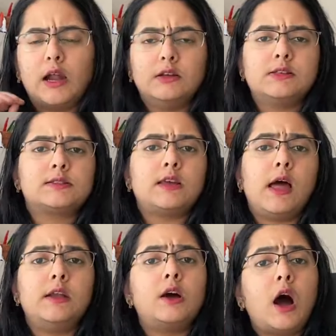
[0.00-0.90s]

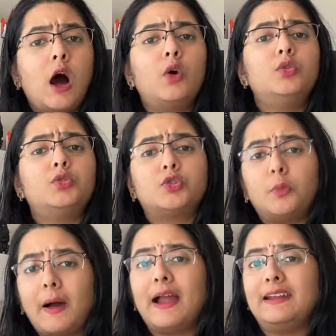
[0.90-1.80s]
understand how
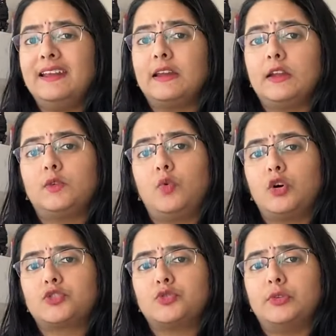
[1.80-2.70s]
traumatic it
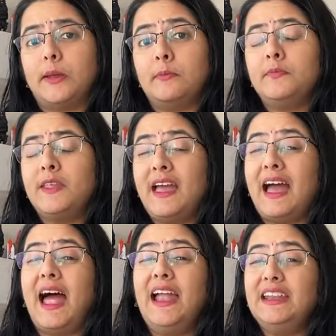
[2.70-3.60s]
was to them.
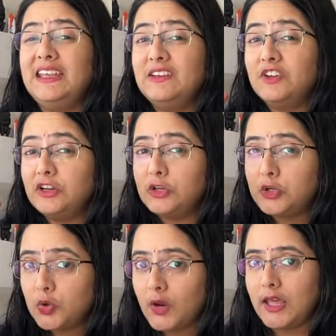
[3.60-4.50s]
And even
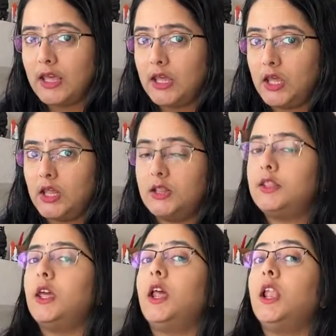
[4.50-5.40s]
today,
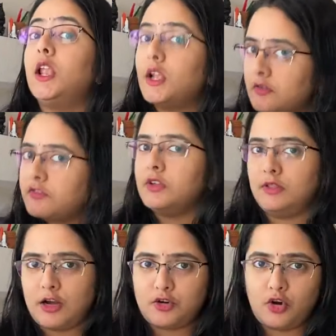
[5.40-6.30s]
they live in
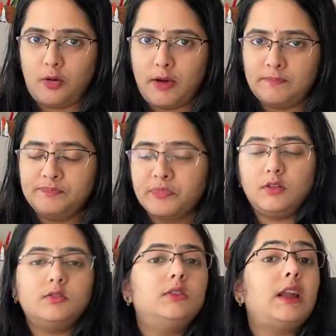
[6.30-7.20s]
that trauma.
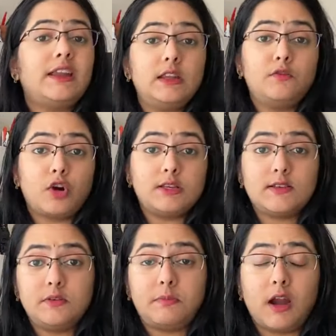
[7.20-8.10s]
The
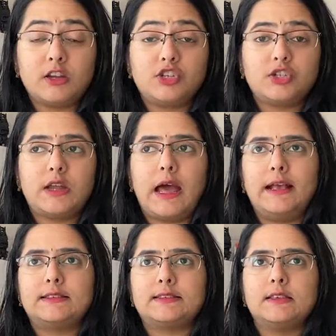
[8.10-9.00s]
1947 partition
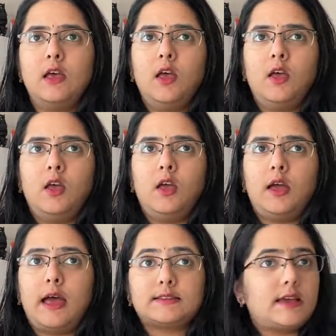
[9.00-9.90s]
has
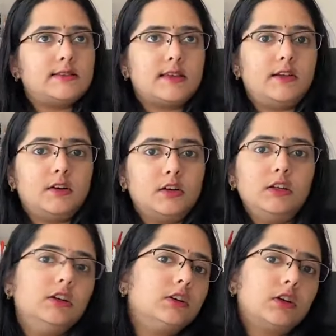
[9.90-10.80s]
as I said
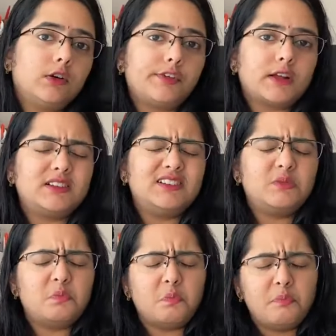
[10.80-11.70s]
earlier,
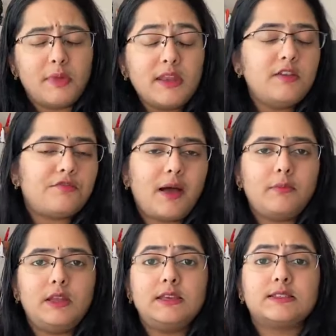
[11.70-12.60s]
affected many
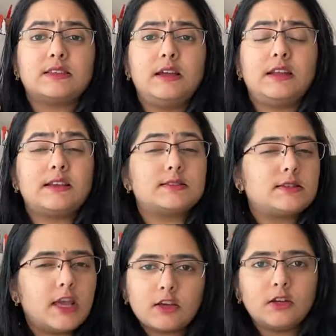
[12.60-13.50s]
families. It has
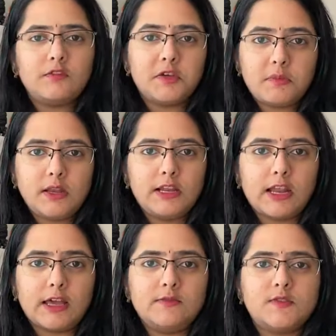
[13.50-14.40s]
taken away many
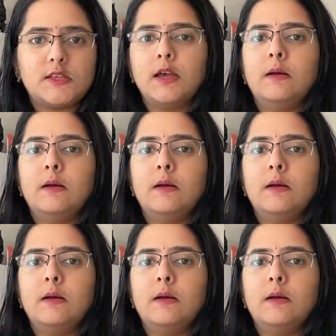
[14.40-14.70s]
lives,